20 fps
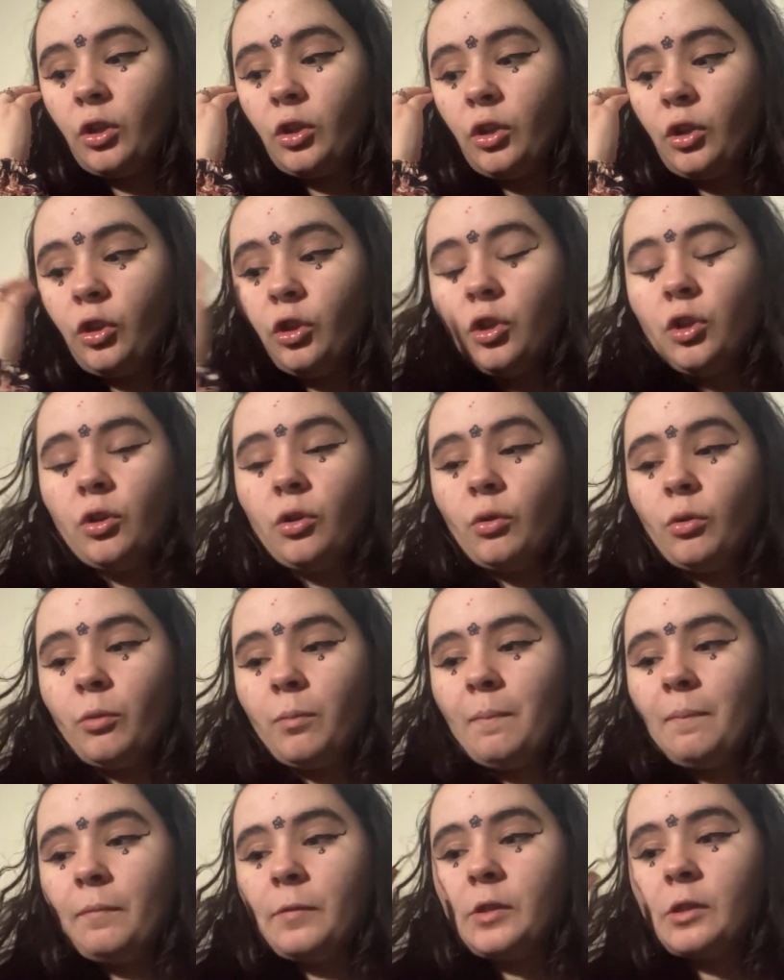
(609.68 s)

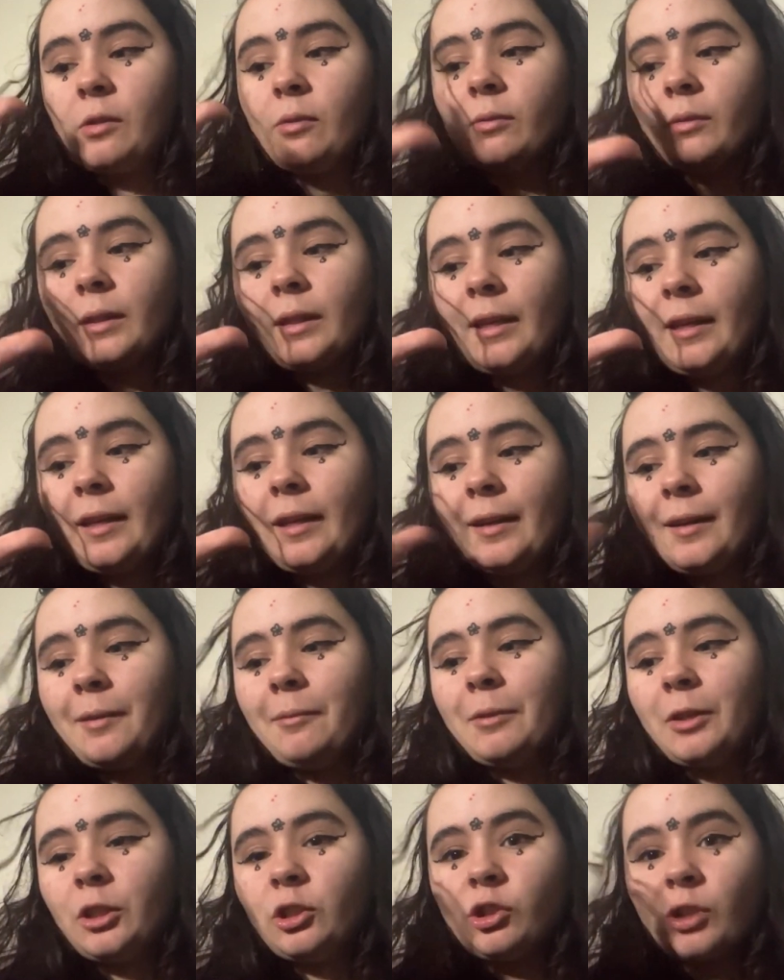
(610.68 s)
you don't let
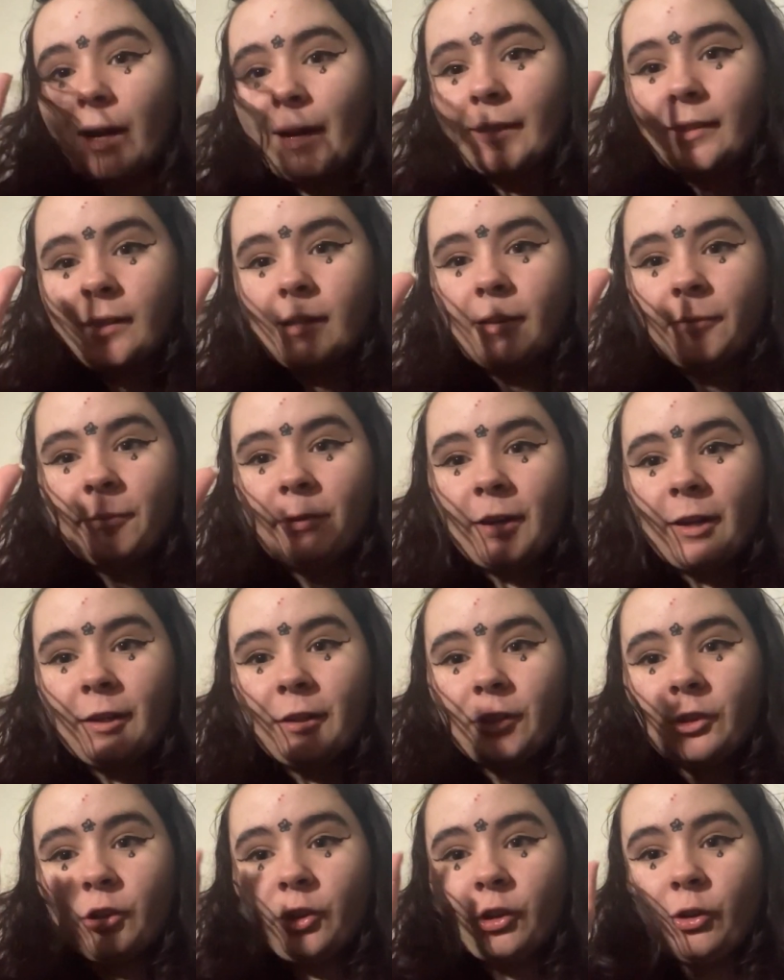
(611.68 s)
anyone try to
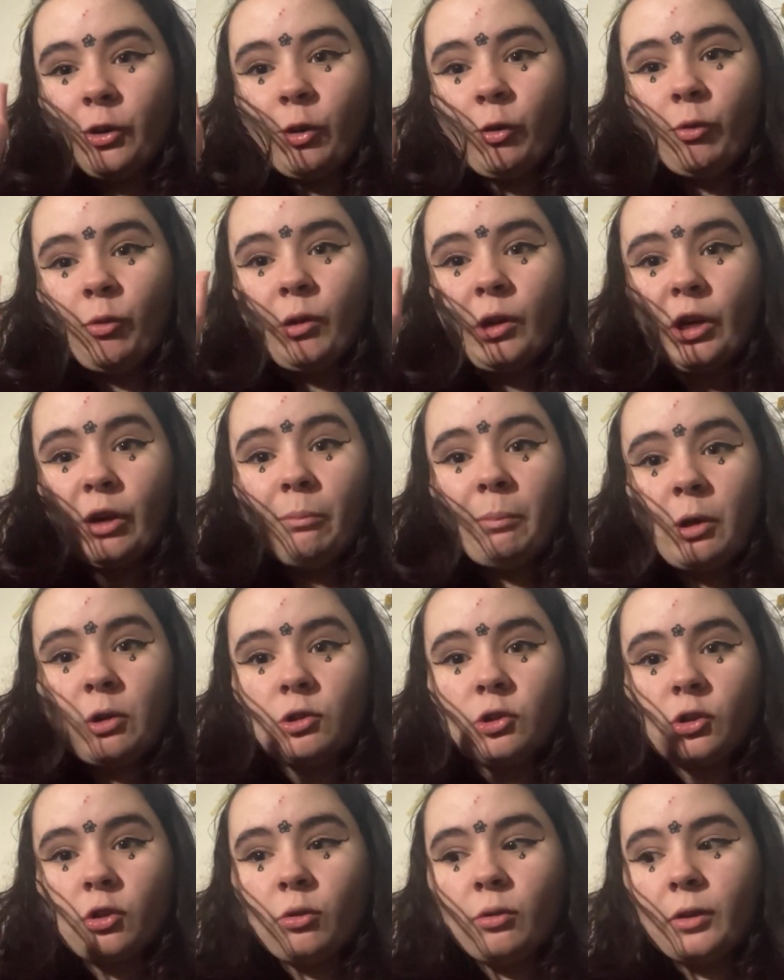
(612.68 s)
define your own
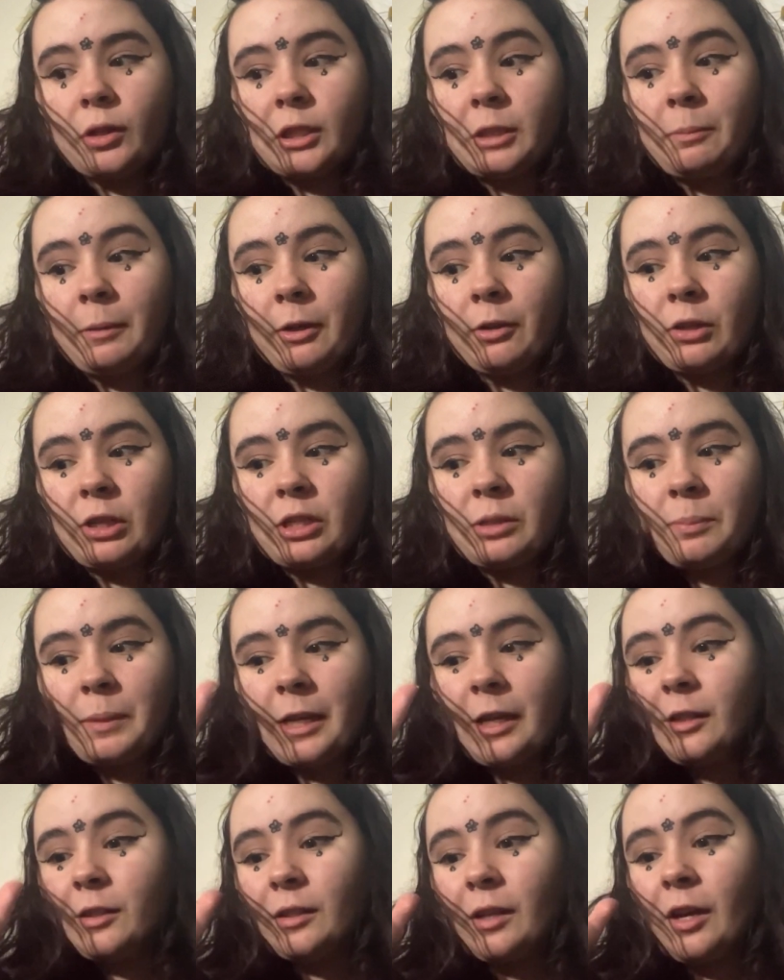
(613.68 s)
emotional experience
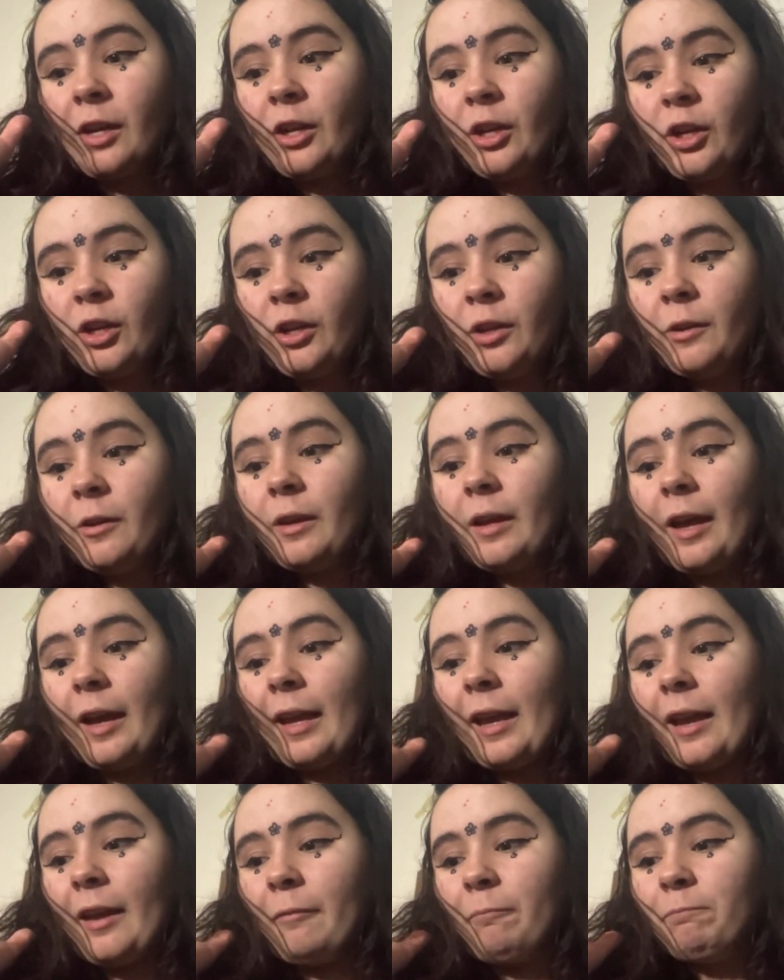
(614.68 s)
because
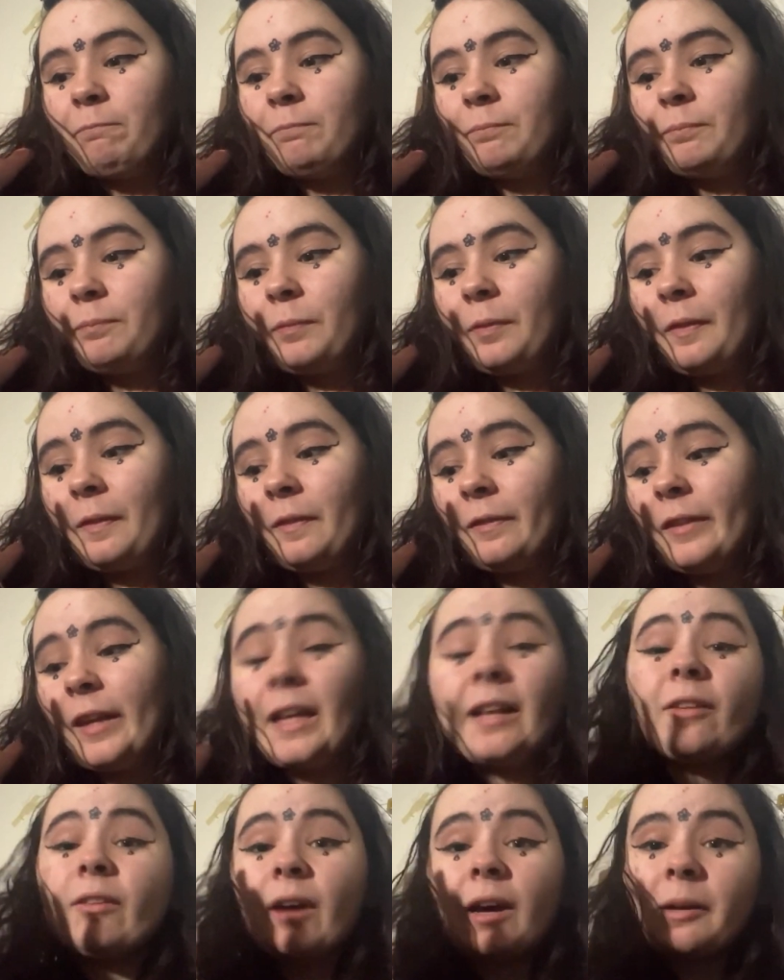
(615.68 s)
again
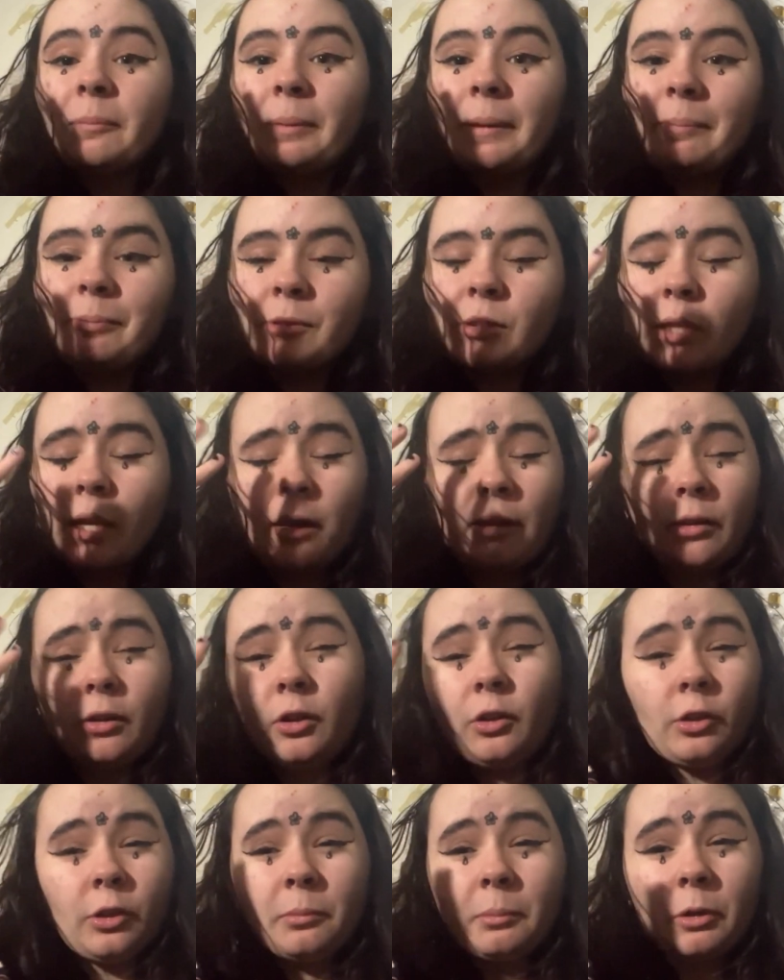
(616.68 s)
like a lot of people say
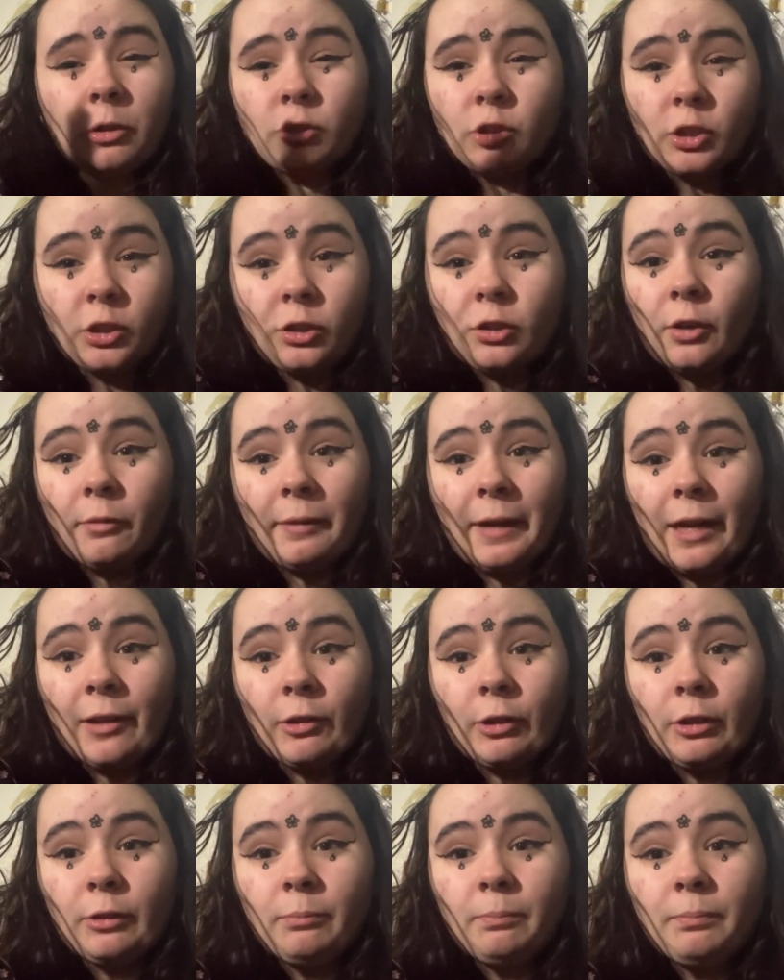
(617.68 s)
your emotions are
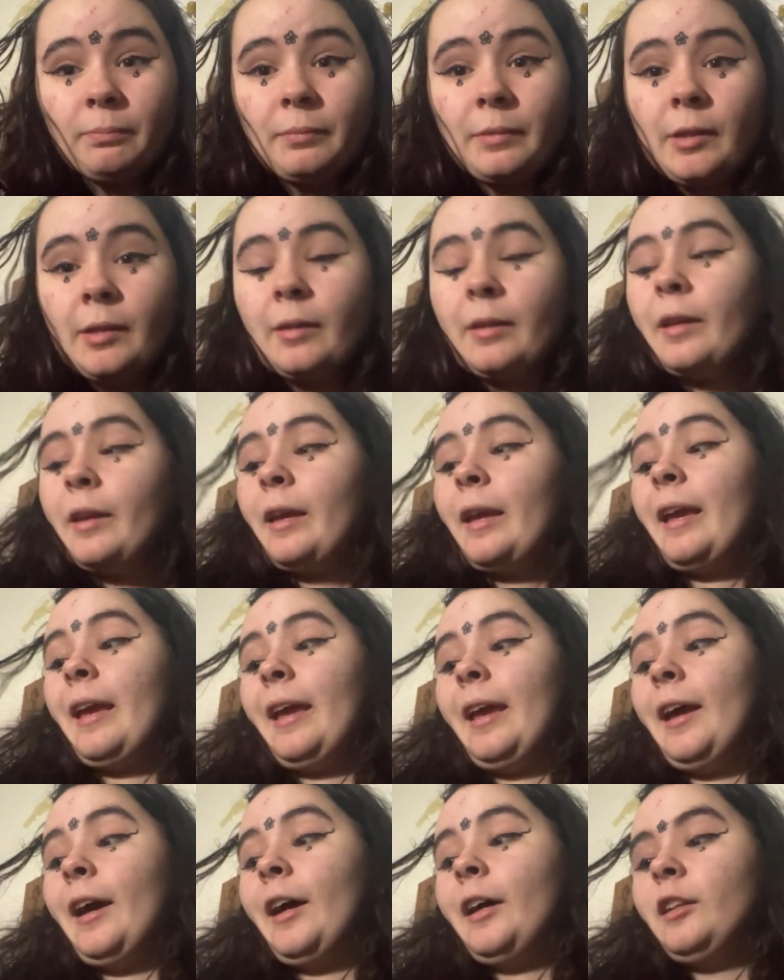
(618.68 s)
valid
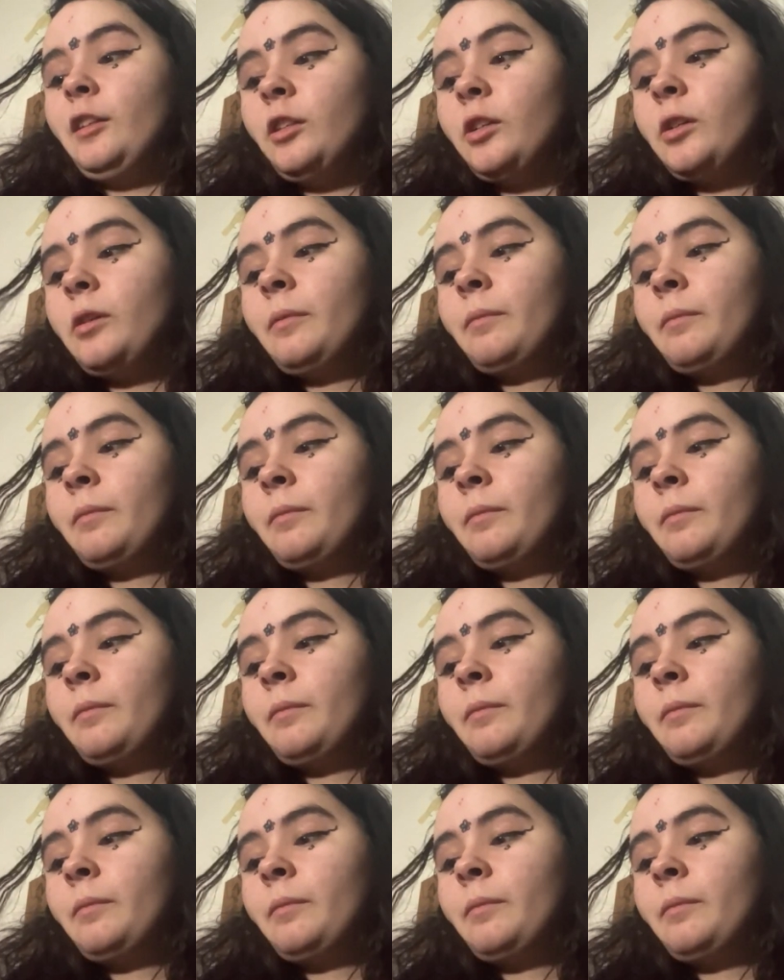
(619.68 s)
and